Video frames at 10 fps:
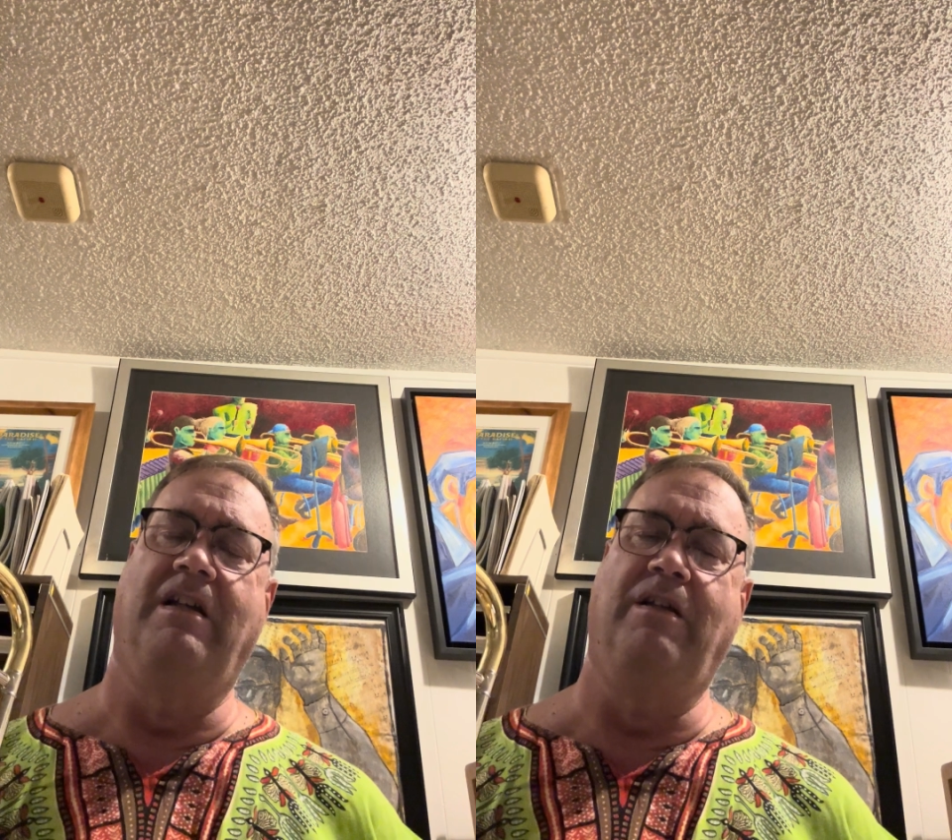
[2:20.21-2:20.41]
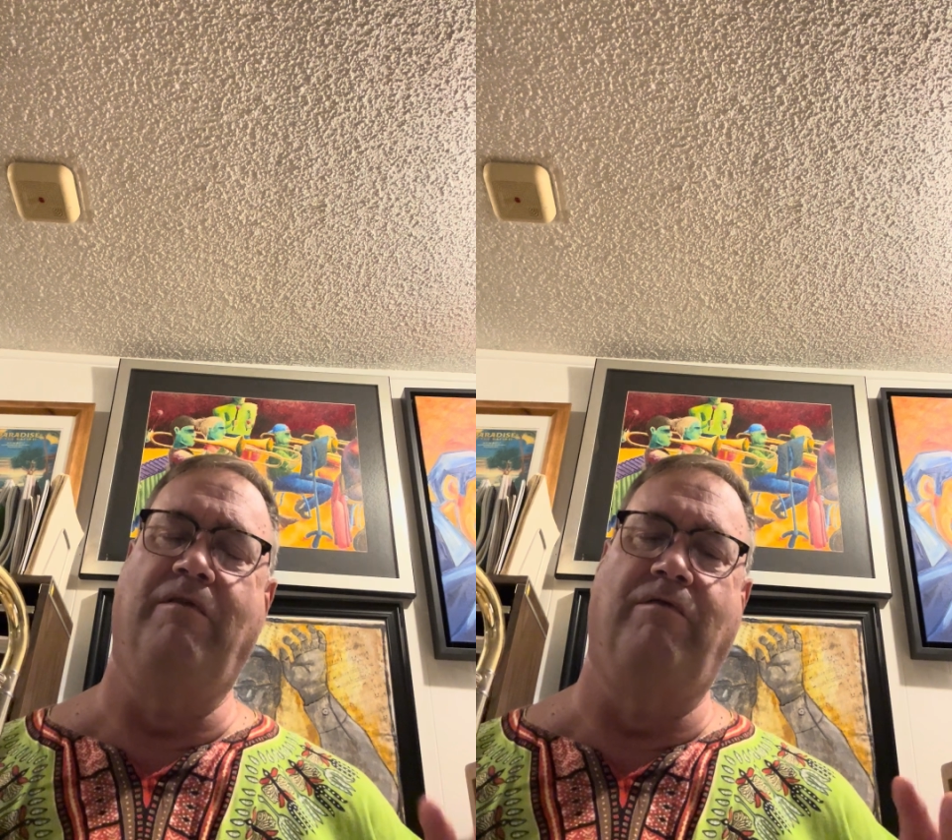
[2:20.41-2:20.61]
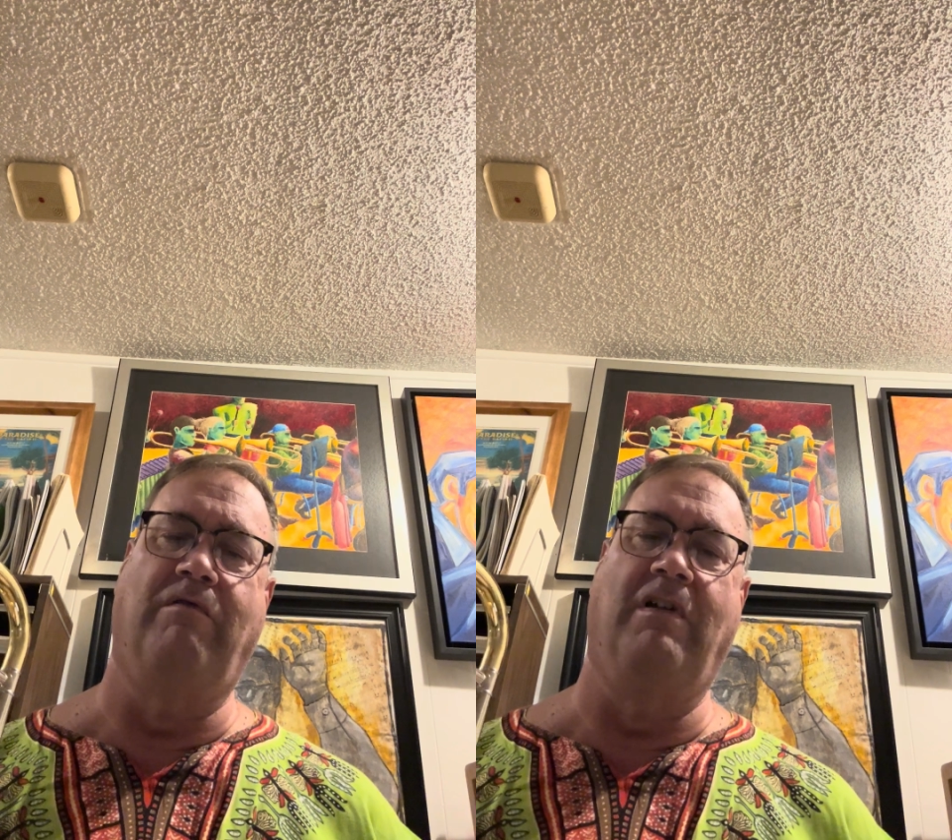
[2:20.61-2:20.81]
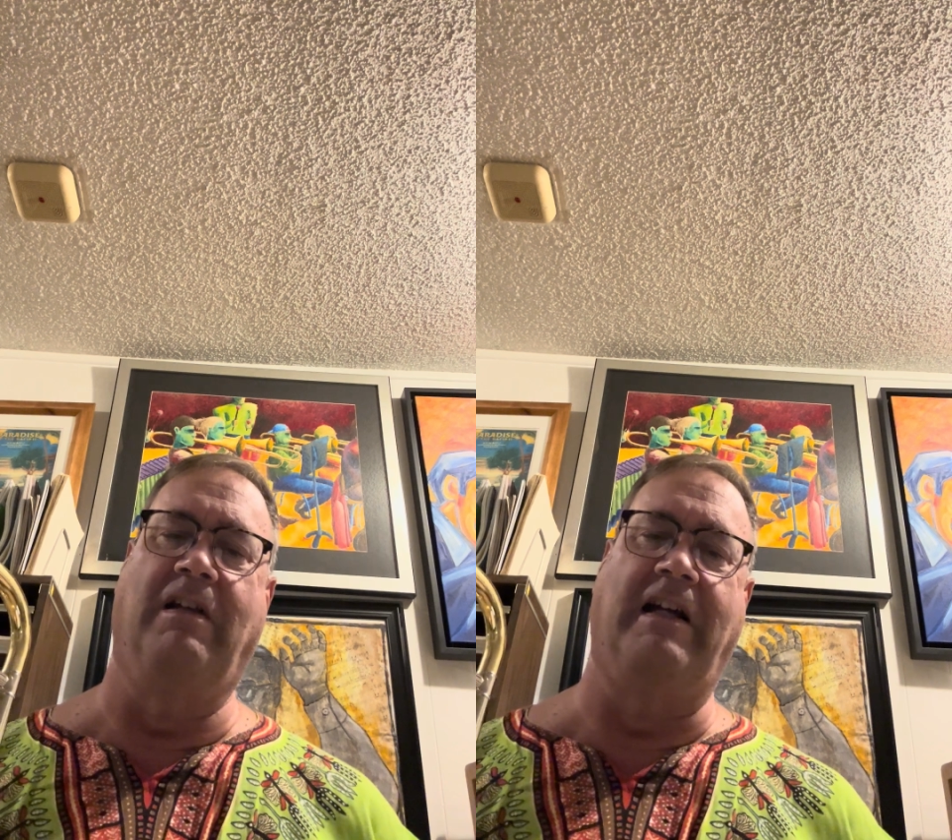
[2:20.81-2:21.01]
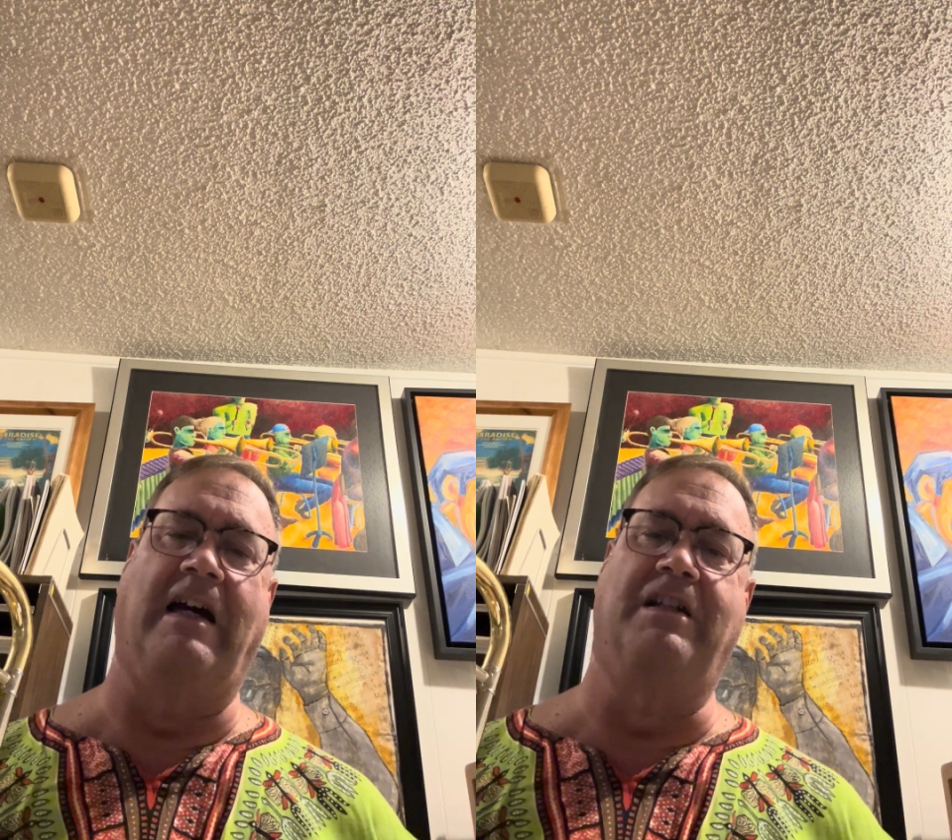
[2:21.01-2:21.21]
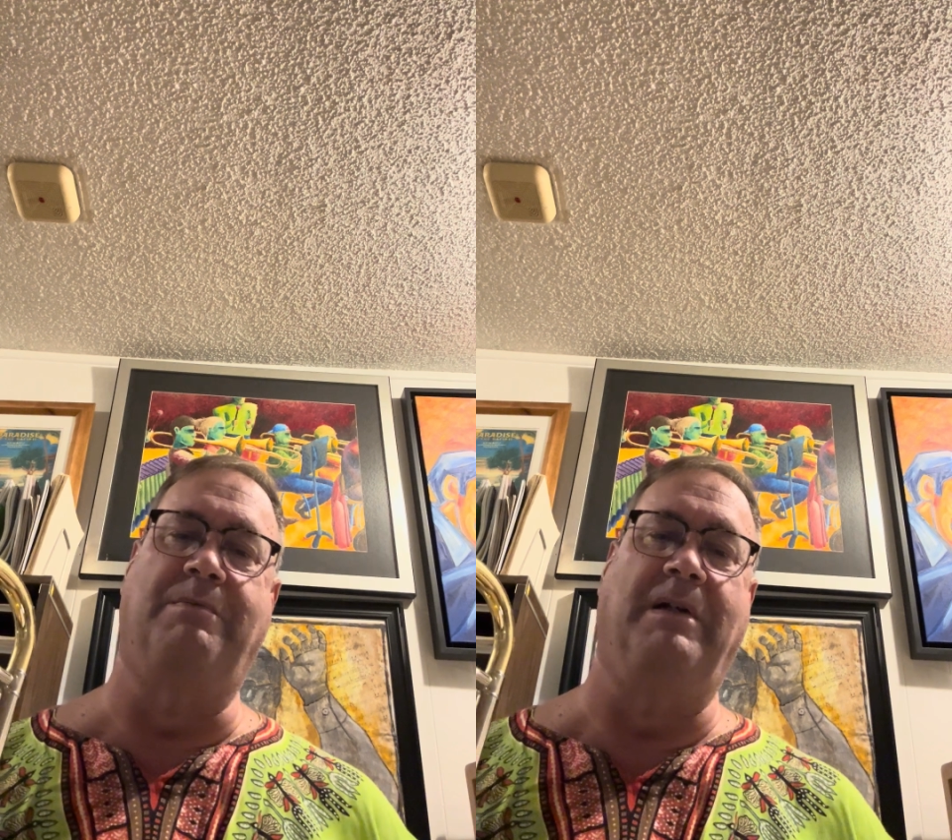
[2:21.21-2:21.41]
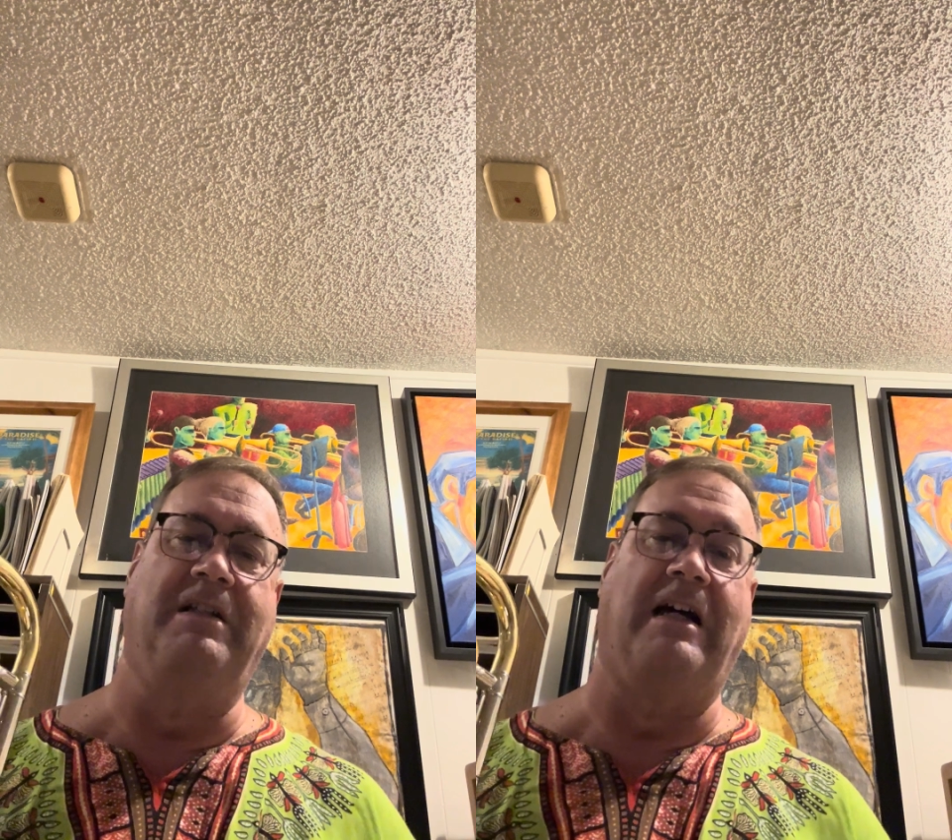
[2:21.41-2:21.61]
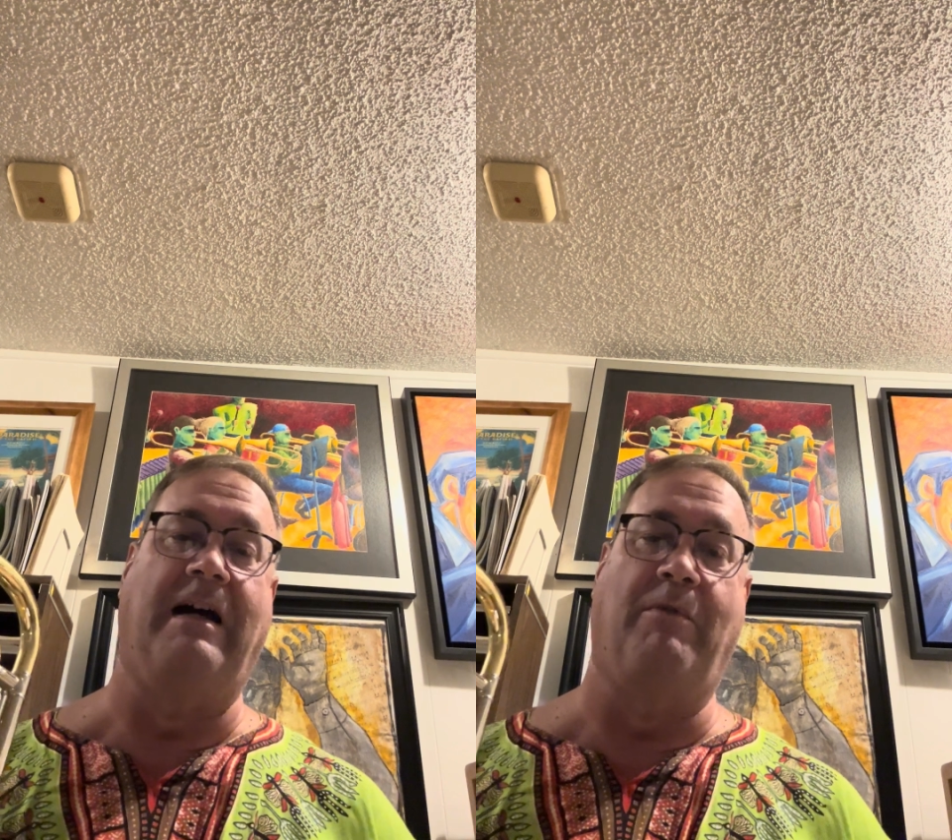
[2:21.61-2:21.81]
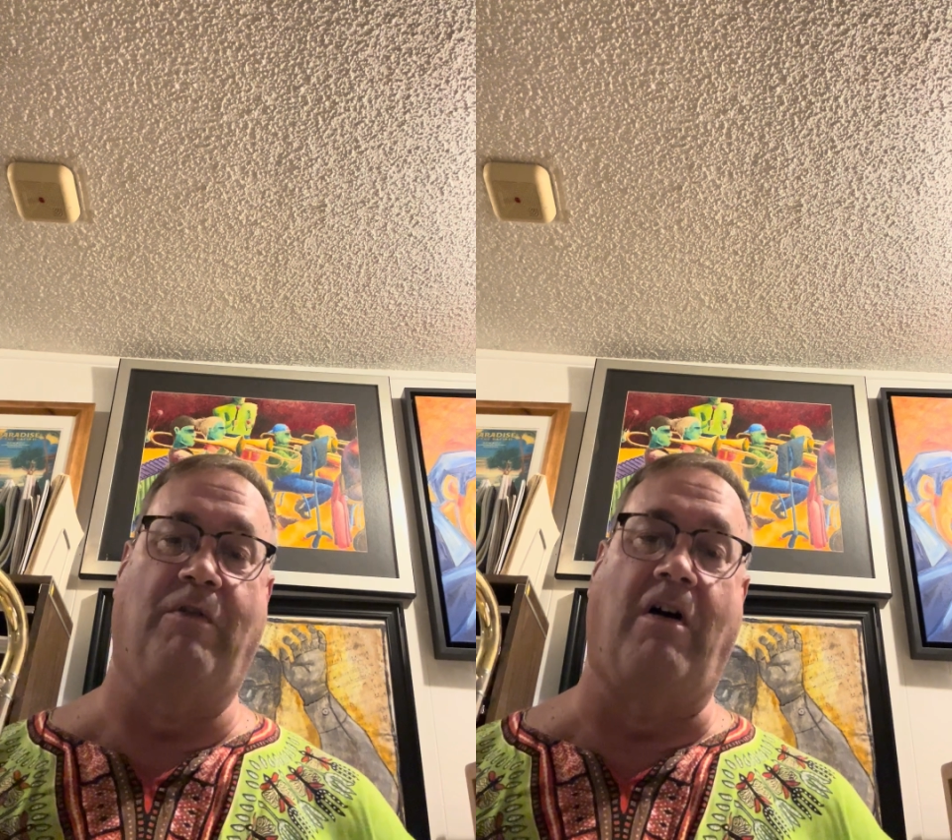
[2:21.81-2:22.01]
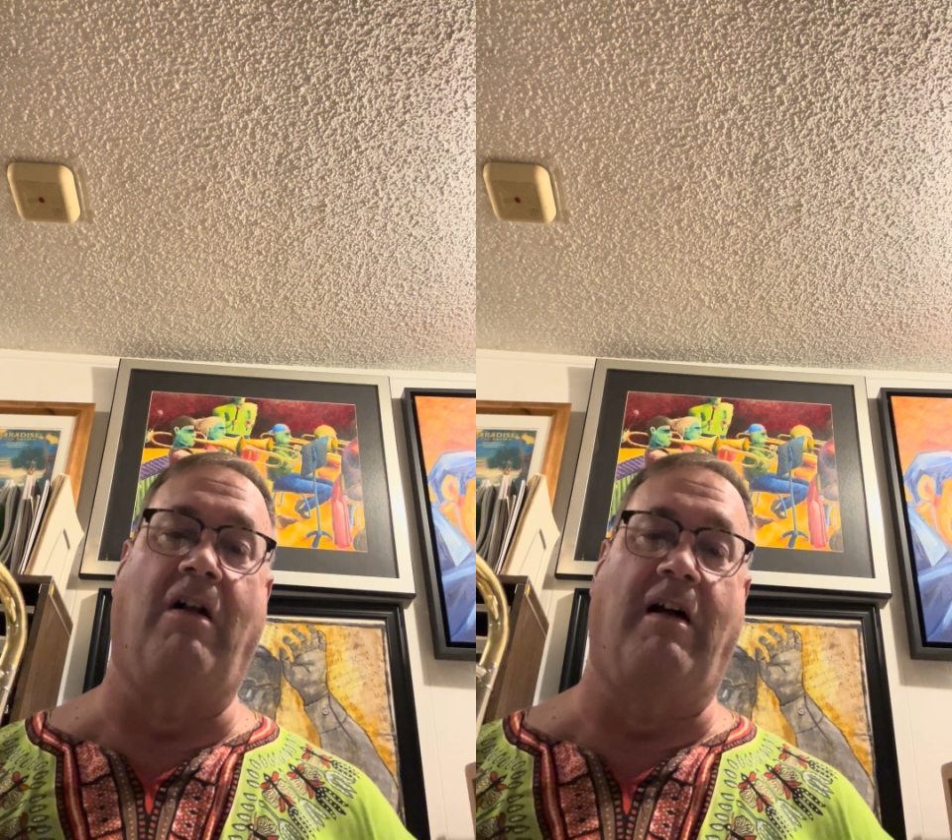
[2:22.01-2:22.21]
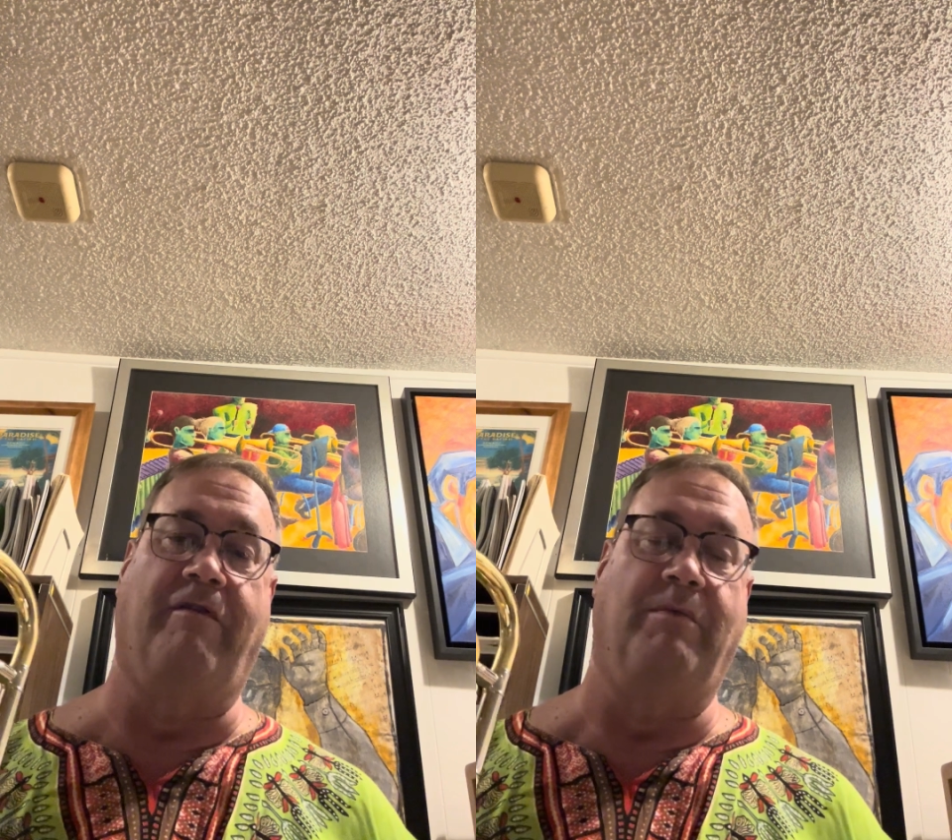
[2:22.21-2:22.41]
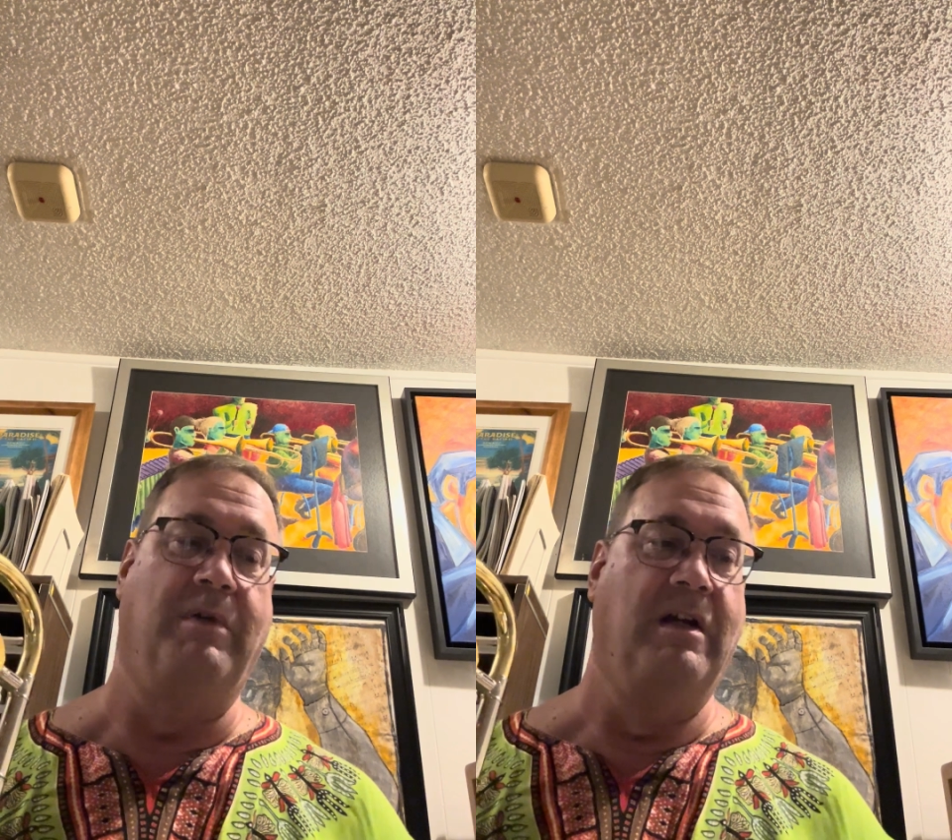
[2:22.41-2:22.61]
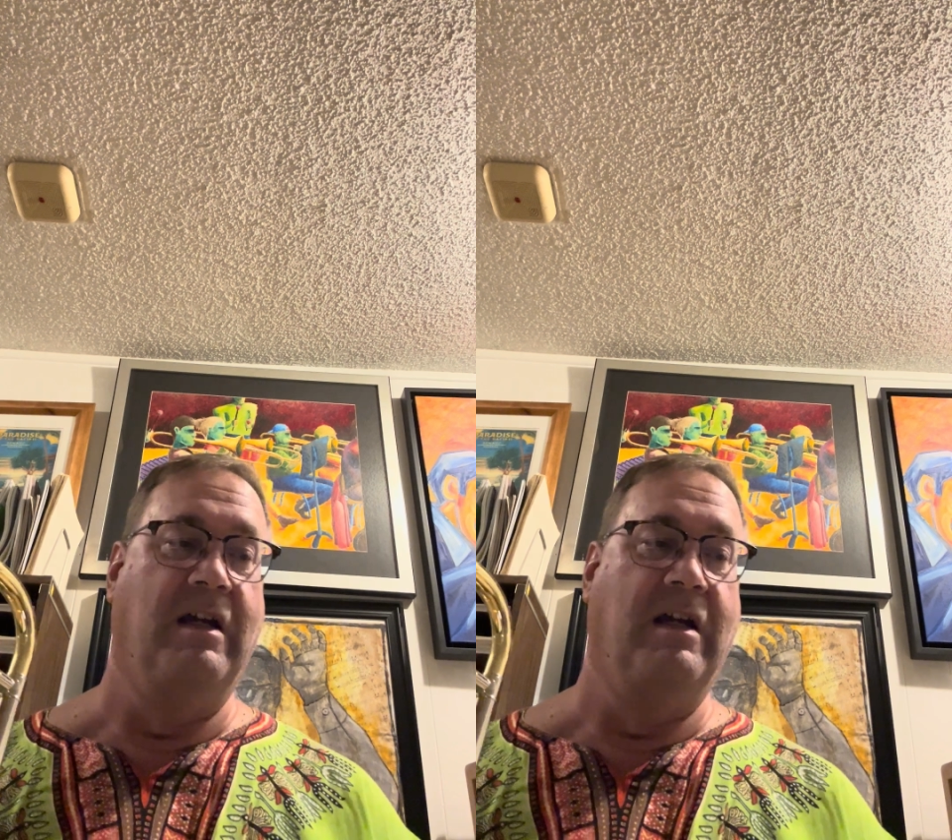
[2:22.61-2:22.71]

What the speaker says: you've really got to spend time on all of them.